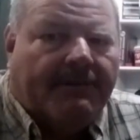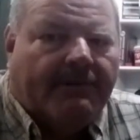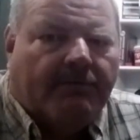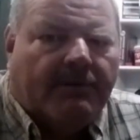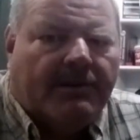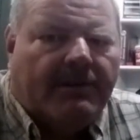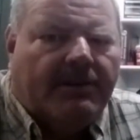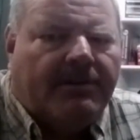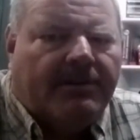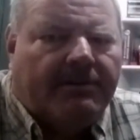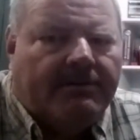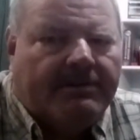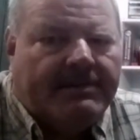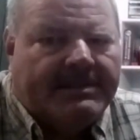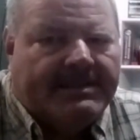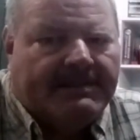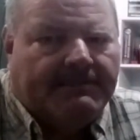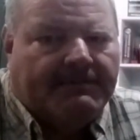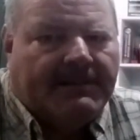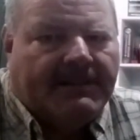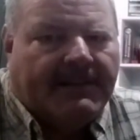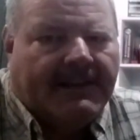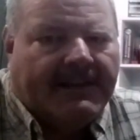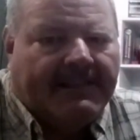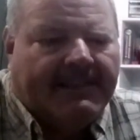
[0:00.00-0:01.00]
And when you're doing
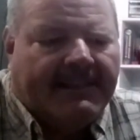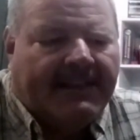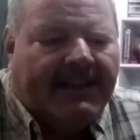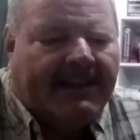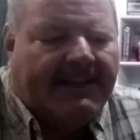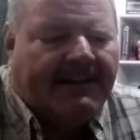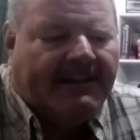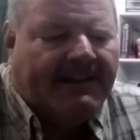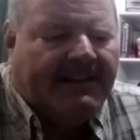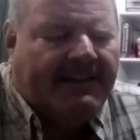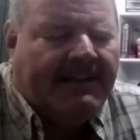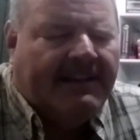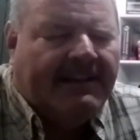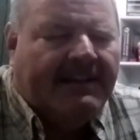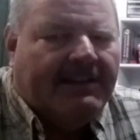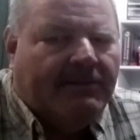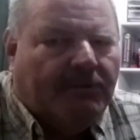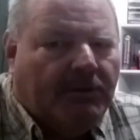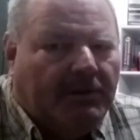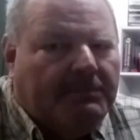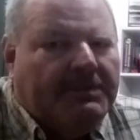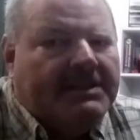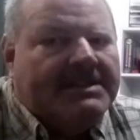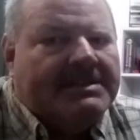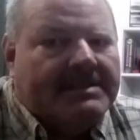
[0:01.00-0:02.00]
something like that, you
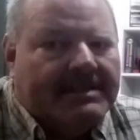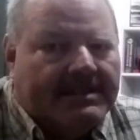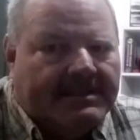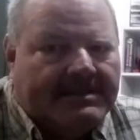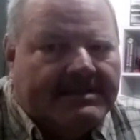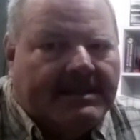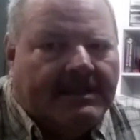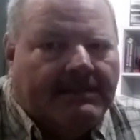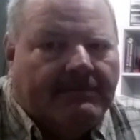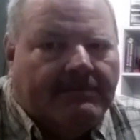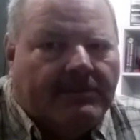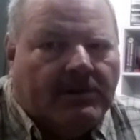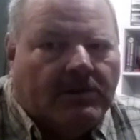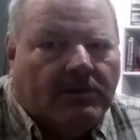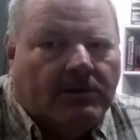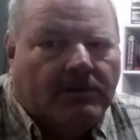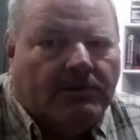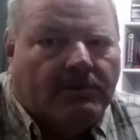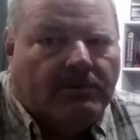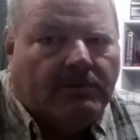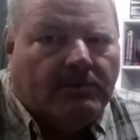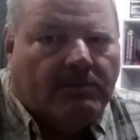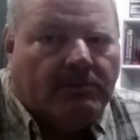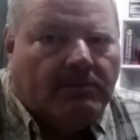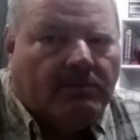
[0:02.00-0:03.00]
want to be sensitive
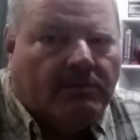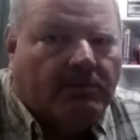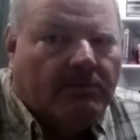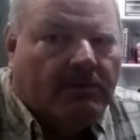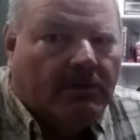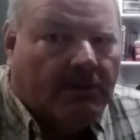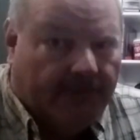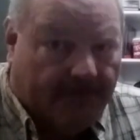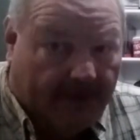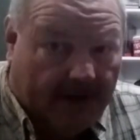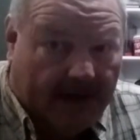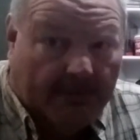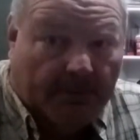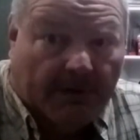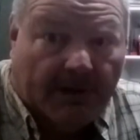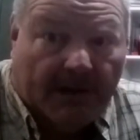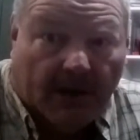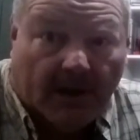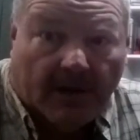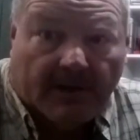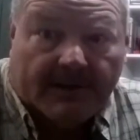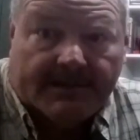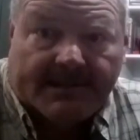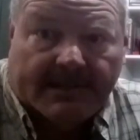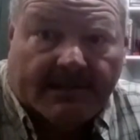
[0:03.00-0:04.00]
to the family
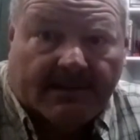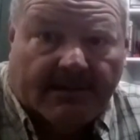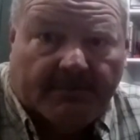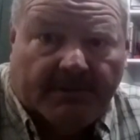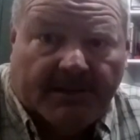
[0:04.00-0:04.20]
also.